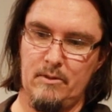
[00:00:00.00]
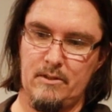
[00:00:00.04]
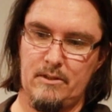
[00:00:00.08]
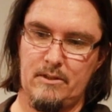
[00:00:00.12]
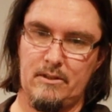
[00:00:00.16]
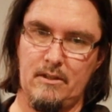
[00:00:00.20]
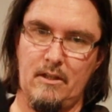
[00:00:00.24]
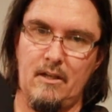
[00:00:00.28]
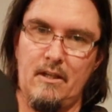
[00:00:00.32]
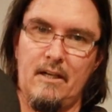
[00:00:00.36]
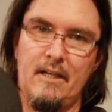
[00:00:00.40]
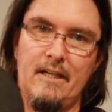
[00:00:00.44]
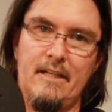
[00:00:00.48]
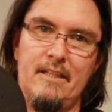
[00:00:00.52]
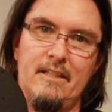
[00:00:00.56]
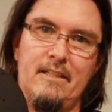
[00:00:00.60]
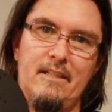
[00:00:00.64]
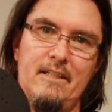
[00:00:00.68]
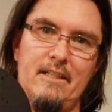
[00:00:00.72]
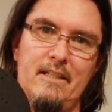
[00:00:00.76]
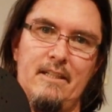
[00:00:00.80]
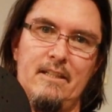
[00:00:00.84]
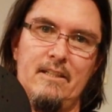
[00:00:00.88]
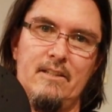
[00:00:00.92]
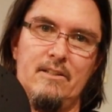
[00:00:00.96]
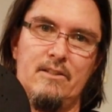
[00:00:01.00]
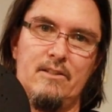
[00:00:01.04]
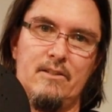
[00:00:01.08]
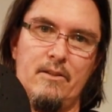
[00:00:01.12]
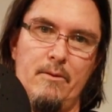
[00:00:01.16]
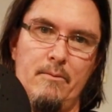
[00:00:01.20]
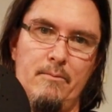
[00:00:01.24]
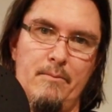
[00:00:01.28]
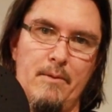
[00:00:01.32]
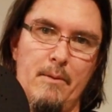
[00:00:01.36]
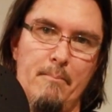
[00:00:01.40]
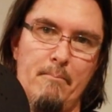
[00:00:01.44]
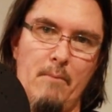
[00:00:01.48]
side is the
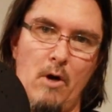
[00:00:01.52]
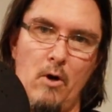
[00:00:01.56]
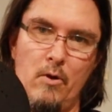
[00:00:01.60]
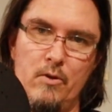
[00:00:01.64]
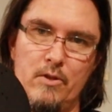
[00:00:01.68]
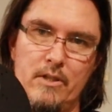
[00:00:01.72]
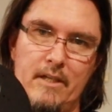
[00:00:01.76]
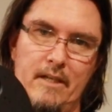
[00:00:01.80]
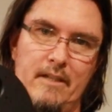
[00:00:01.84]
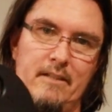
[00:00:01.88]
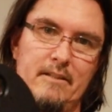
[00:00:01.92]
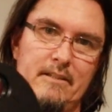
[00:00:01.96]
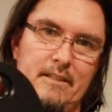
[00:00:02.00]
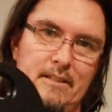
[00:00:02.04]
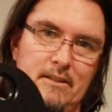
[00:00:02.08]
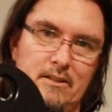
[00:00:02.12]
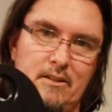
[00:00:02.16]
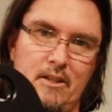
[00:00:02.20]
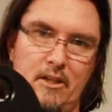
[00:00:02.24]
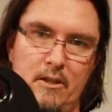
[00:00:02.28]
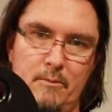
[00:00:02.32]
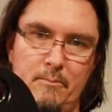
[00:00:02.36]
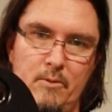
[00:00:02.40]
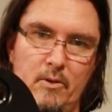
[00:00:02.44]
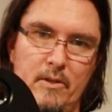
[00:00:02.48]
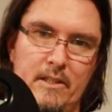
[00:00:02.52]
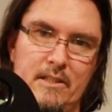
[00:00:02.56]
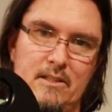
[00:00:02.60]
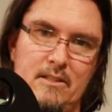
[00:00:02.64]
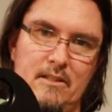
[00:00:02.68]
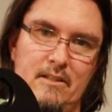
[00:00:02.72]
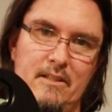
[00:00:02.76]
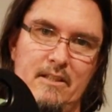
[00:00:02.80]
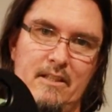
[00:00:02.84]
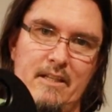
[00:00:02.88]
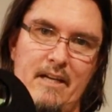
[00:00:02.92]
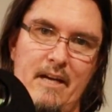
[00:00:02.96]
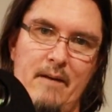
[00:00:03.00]
motor is going to point to
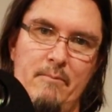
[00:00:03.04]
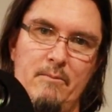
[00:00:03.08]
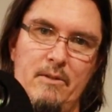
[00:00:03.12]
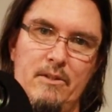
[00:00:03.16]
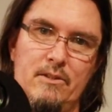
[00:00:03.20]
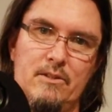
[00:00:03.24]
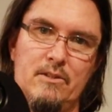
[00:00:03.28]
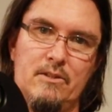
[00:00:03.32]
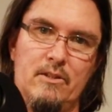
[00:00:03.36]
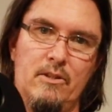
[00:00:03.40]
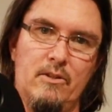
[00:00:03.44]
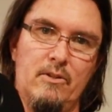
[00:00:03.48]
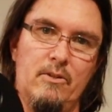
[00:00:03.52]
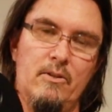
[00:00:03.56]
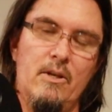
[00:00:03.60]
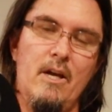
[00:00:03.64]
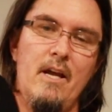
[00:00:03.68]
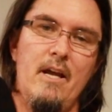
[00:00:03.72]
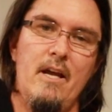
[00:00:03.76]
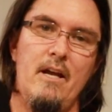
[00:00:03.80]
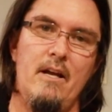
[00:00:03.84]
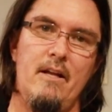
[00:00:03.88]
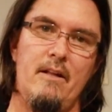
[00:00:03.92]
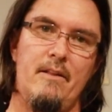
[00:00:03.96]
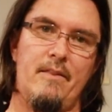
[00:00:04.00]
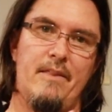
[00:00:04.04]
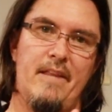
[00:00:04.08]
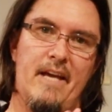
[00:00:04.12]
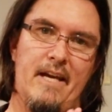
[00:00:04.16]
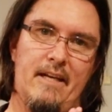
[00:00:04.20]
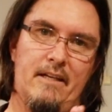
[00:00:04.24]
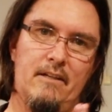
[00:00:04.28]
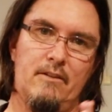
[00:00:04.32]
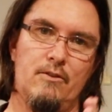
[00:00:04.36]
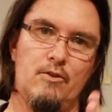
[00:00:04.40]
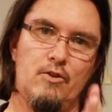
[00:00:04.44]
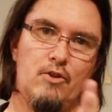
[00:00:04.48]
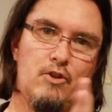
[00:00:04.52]
the camera. So
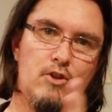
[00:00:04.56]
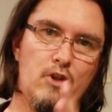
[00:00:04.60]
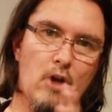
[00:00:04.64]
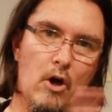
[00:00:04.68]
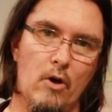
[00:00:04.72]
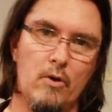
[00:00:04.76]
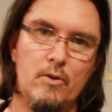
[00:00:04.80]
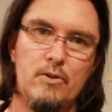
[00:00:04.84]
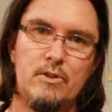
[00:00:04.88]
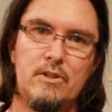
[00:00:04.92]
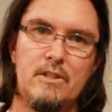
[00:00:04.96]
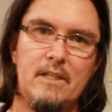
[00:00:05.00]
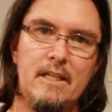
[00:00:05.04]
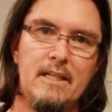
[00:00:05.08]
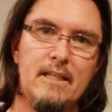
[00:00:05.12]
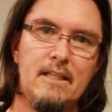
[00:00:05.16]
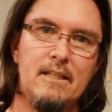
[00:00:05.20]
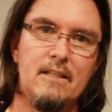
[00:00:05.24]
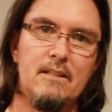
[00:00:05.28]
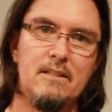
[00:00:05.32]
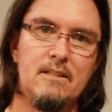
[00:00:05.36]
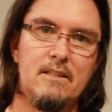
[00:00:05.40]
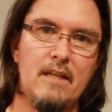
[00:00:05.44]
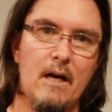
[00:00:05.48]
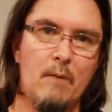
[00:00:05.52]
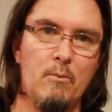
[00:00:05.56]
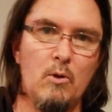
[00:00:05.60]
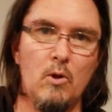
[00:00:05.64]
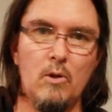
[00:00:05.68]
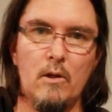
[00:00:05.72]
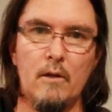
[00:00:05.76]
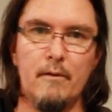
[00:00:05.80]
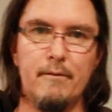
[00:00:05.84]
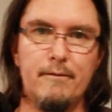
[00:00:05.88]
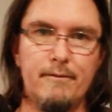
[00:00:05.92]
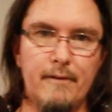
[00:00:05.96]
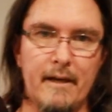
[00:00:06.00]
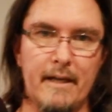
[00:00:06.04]
that ghosting double
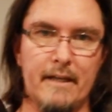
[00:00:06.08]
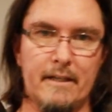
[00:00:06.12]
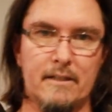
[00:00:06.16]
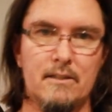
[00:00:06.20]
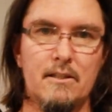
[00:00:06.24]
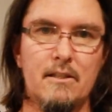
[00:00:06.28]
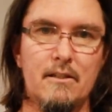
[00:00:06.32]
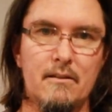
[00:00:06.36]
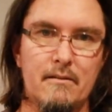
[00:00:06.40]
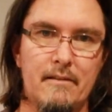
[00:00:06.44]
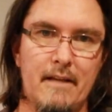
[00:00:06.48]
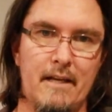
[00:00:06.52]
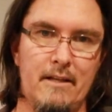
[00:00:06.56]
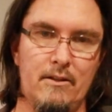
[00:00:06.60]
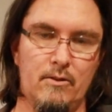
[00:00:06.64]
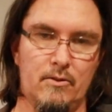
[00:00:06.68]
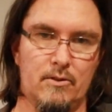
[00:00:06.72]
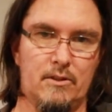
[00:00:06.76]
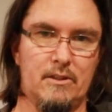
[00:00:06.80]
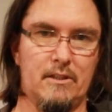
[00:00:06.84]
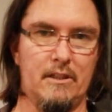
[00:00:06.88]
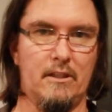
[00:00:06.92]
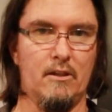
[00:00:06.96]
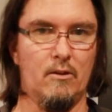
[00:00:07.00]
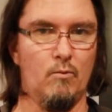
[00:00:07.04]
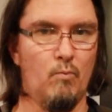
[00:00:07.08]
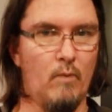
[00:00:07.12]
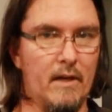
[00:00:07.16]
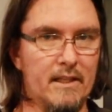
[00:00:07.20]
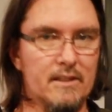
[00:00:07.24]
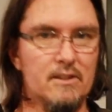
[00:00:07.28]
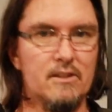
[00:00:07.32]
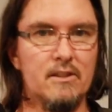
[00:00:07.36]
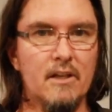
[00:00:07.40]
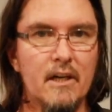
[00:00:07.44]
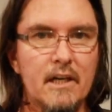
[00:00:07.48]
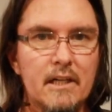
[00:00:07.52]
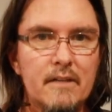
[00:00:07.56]
effect that you'll see on one
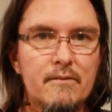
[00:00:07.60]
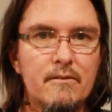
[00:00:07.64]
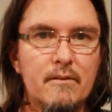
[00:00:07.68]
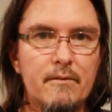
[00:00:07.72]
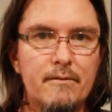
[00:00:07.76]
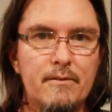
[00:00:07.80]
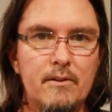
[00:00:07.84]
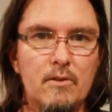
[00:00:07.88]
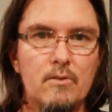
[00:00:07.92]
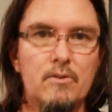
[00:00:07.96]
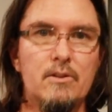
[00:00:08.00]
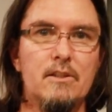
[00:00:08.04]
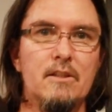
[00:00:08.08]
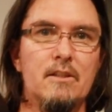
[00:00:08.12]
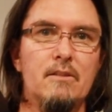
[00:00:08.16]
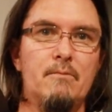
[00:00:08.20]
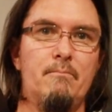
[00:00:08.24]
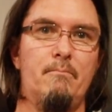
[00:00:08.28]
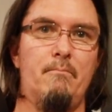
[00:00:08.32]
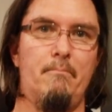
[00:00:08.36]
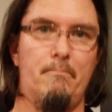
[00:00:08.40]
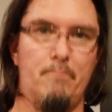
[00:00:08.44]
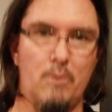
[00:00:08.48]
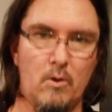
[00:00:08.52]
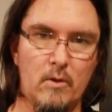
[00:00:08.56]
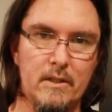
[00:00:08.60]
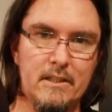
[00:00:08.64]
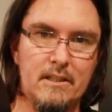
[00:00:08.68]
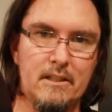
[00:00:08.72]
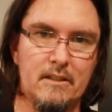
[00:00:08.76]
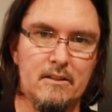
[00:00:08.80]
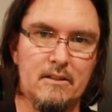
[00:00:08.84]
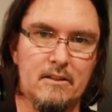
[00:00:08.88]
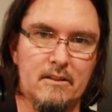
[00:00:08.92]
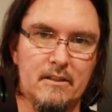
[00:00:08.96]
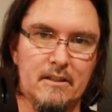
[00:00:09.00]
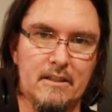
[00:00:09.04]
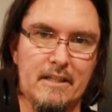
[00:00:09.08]
side of the filter, pointing
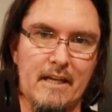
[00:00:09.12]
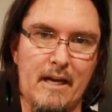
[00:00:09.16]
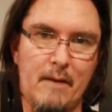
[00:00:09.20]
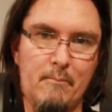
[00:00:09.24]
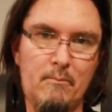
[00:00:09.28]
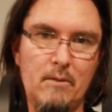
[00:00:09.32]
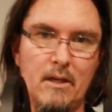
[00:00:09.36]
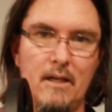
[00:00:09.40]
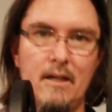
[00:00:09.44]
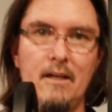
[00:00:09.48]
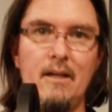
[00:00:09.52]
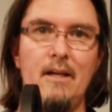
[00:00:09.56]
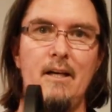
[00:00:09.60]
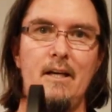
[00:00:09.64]
to the camera,